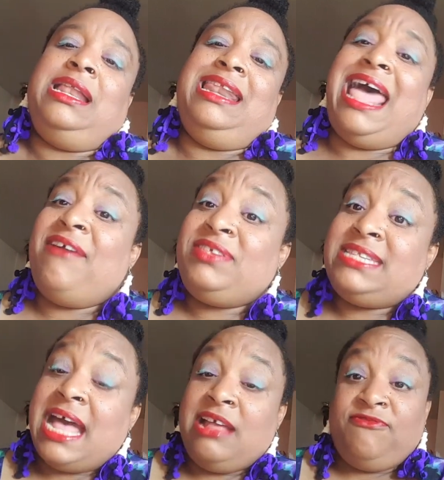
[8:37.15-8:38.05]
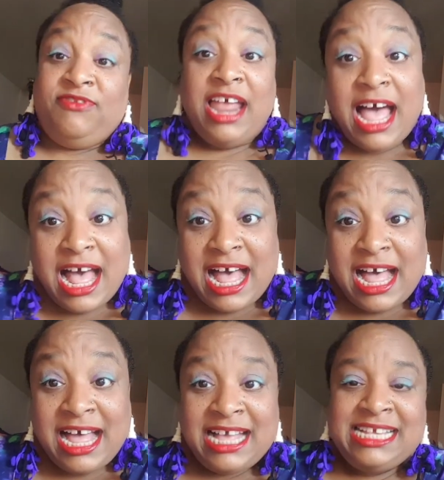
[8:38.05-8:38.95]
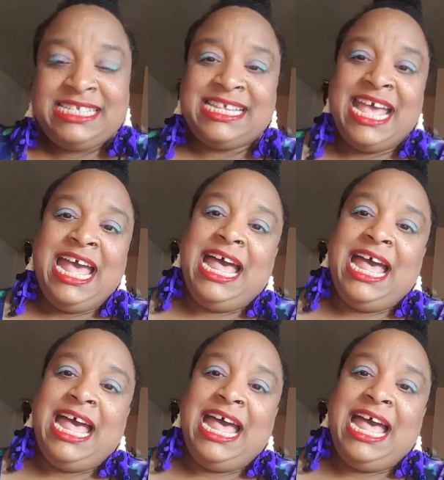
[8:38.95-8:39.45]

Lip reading: lifestyle vlogs.